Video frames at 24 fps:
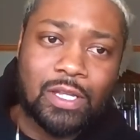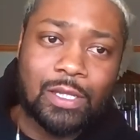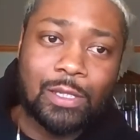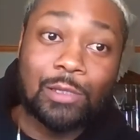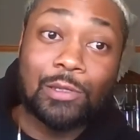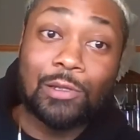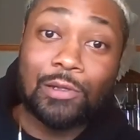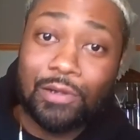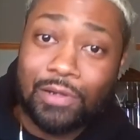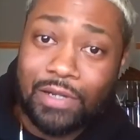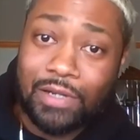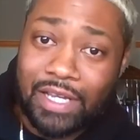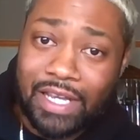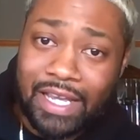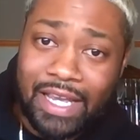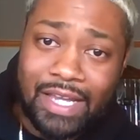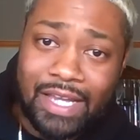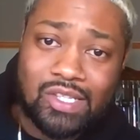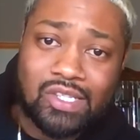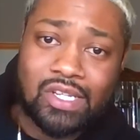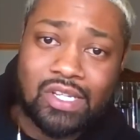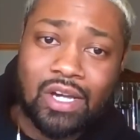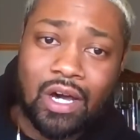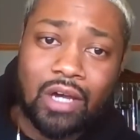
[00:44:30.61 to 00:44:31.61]
learning
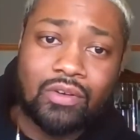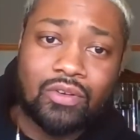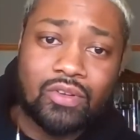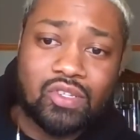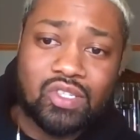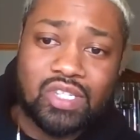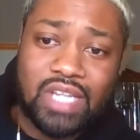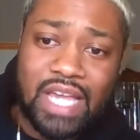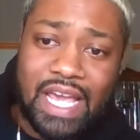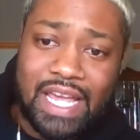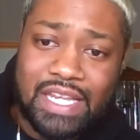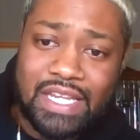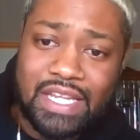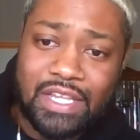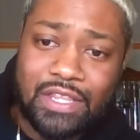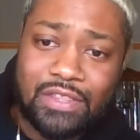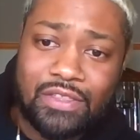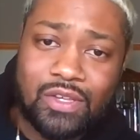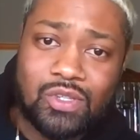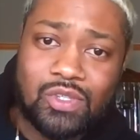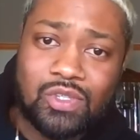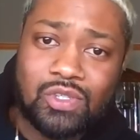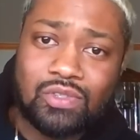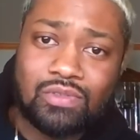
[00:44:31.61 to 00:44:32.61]
and to understanding
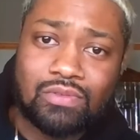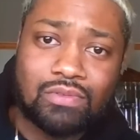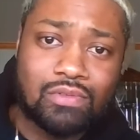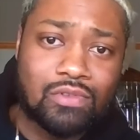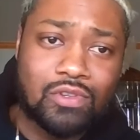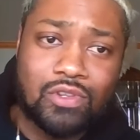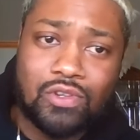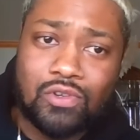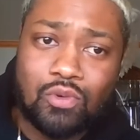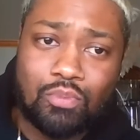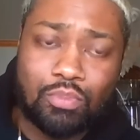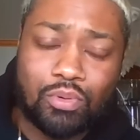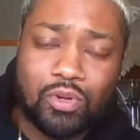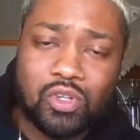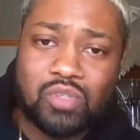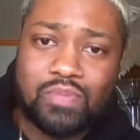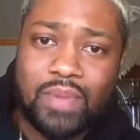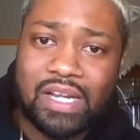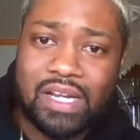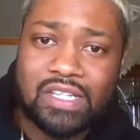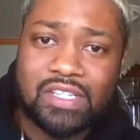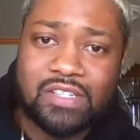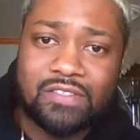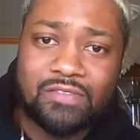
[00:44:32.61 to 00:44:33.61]
this new
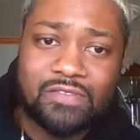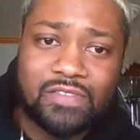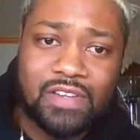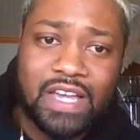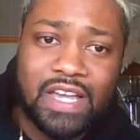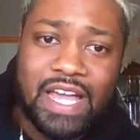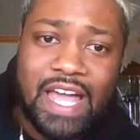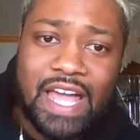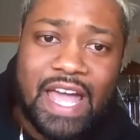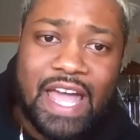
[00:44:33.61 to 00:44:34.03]
perspective.